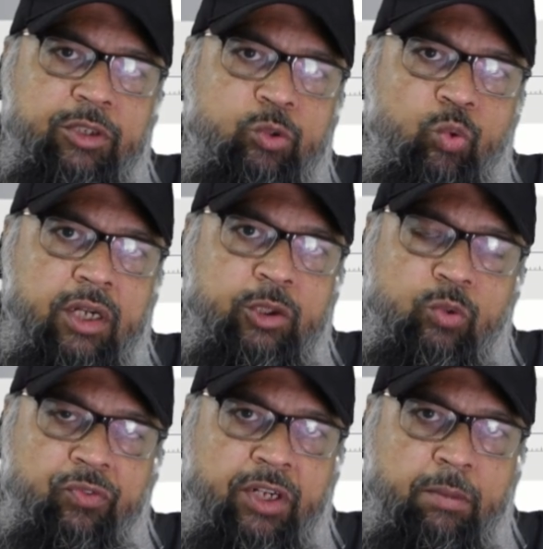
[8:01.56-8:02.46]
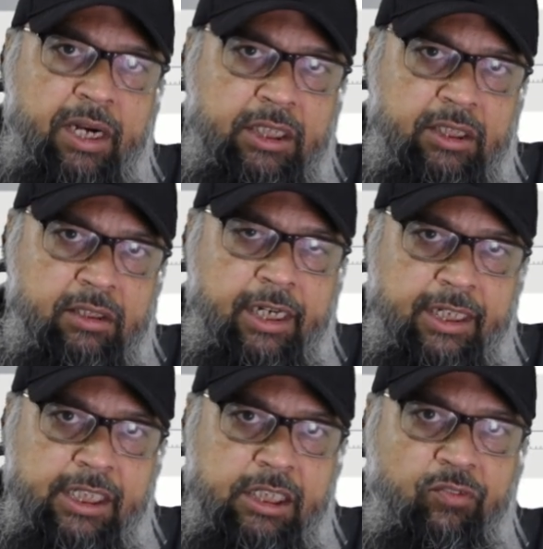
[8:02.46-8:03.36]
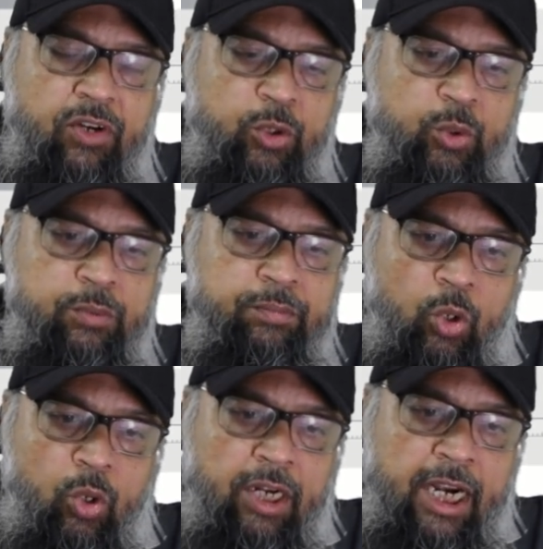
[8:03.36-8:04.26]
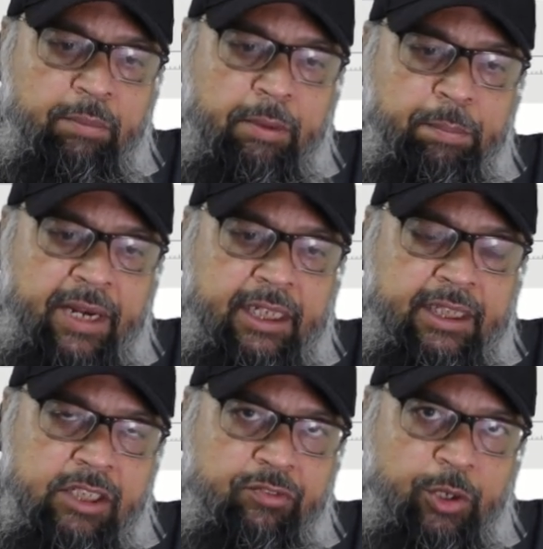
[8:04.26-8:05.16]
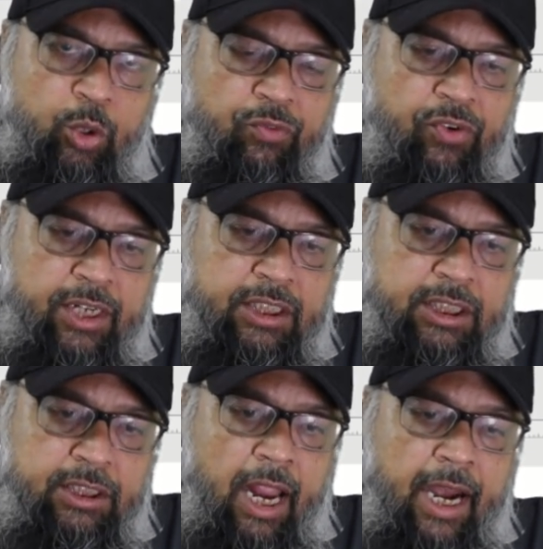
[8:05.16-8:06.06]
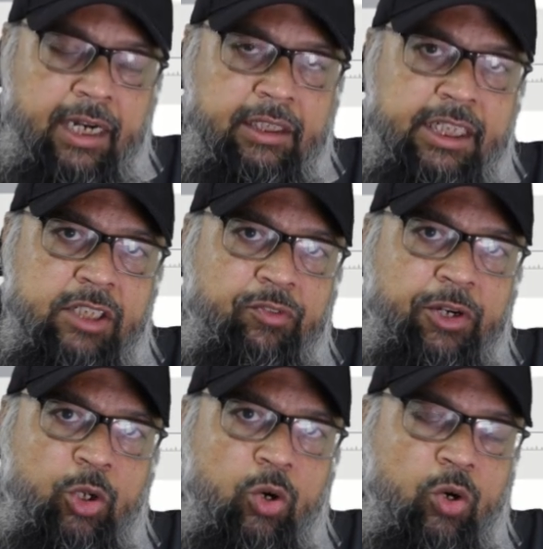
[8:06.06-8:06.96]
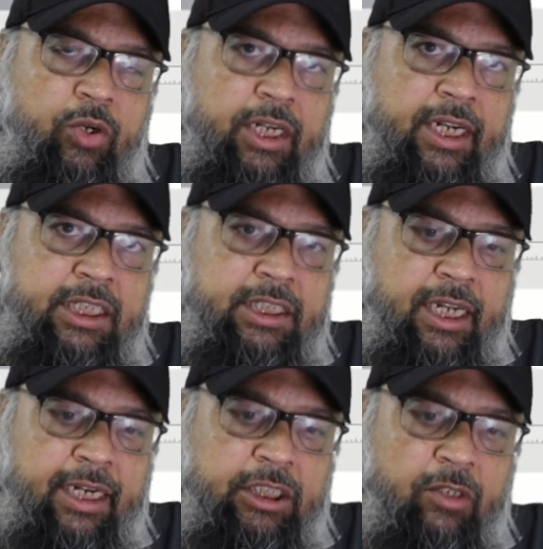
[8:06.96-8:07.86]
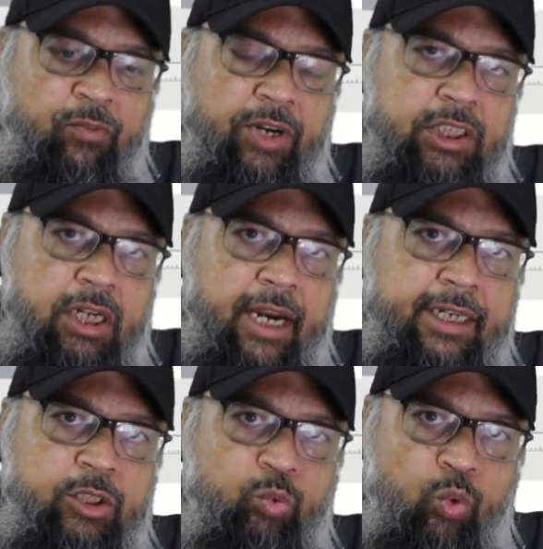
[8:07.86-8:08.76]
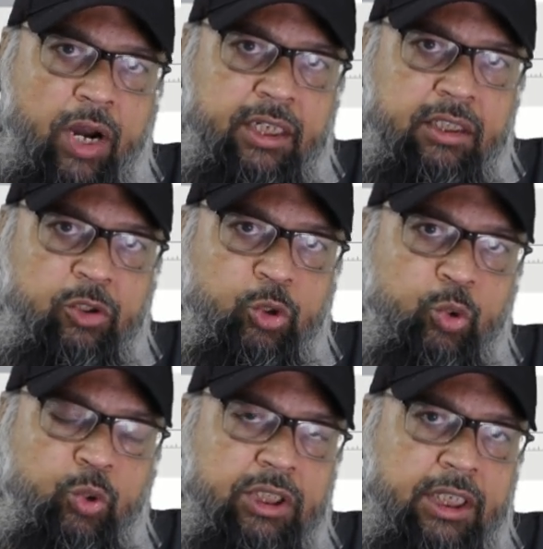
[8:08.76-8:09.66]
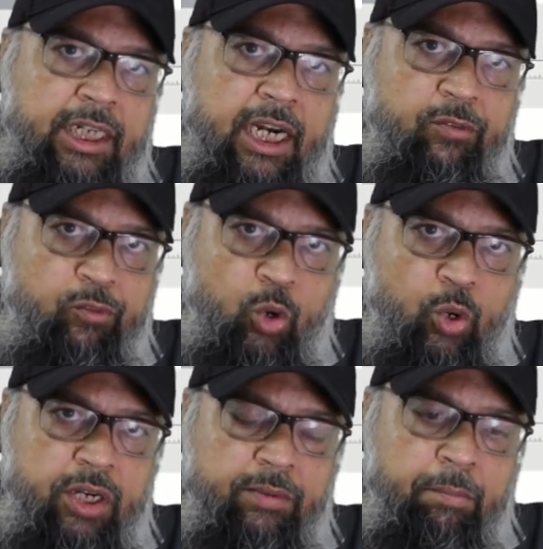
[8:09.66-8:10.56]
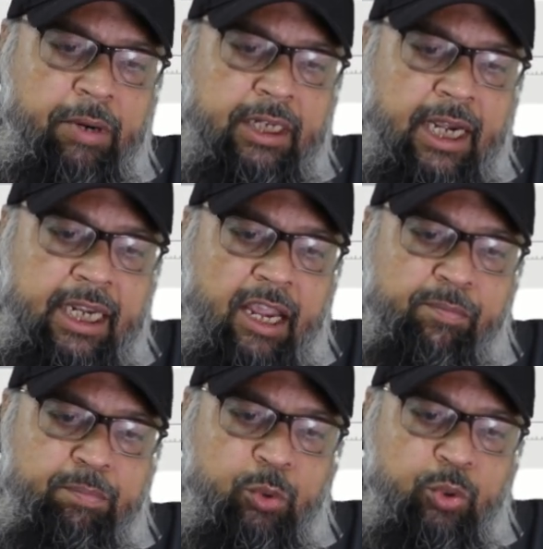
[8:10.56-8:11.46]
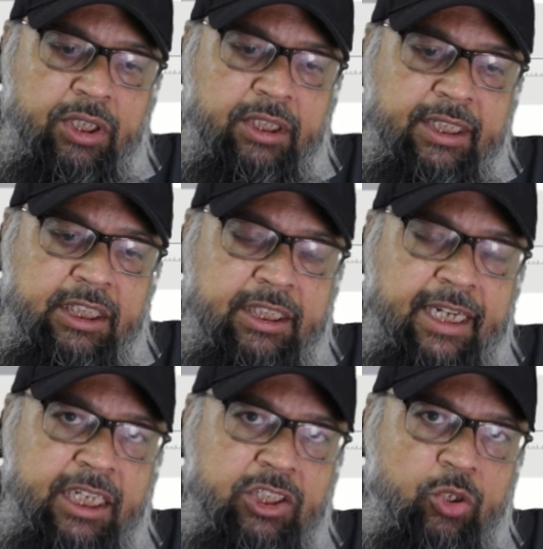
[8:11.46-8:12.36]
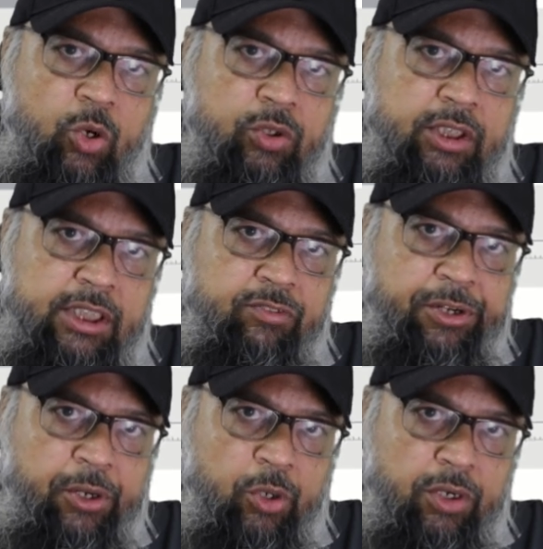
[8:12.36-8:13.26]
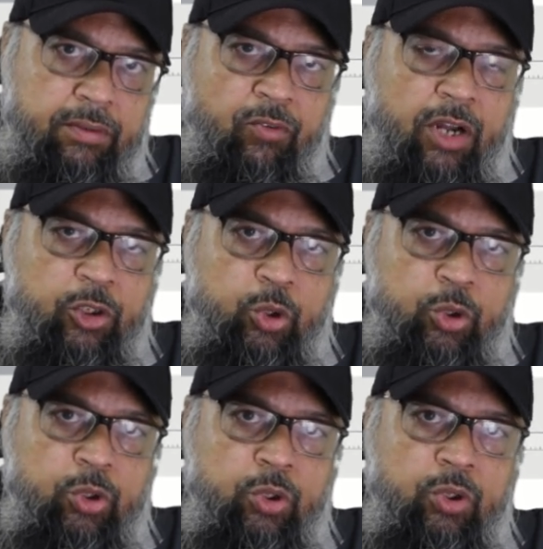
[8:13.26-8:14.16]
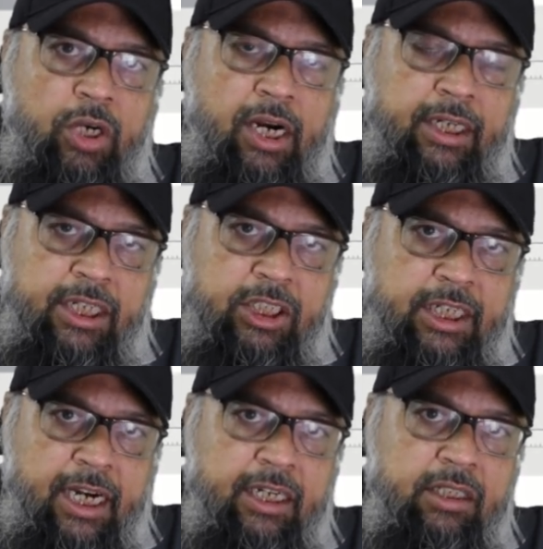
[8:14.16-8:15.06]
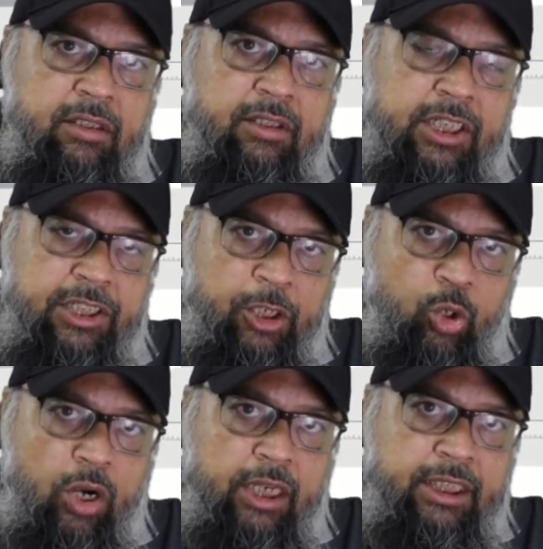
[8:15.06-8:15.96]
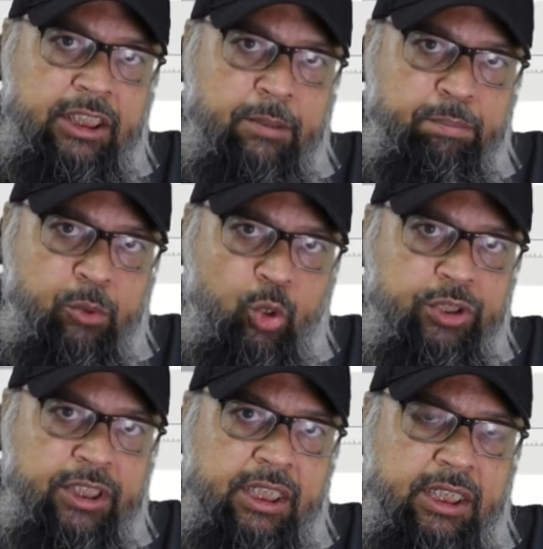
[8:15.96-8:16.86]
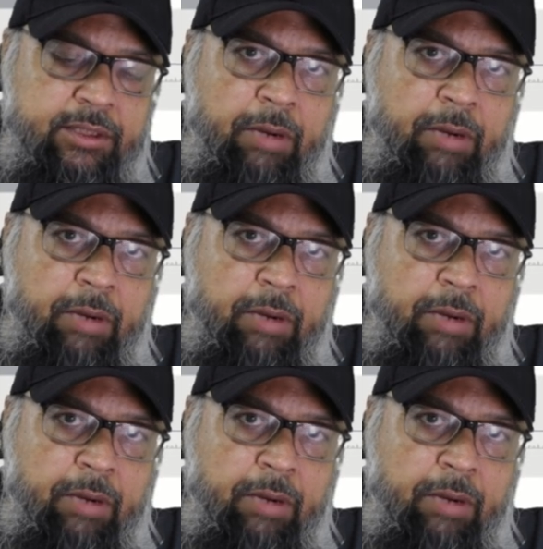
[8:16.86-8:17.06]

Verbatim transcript: which one you feel better and easy for you. So let me play this video first, and this video contains narration for slides one, two, three and four. But I have put this text on this video for you to understand the synchronization process.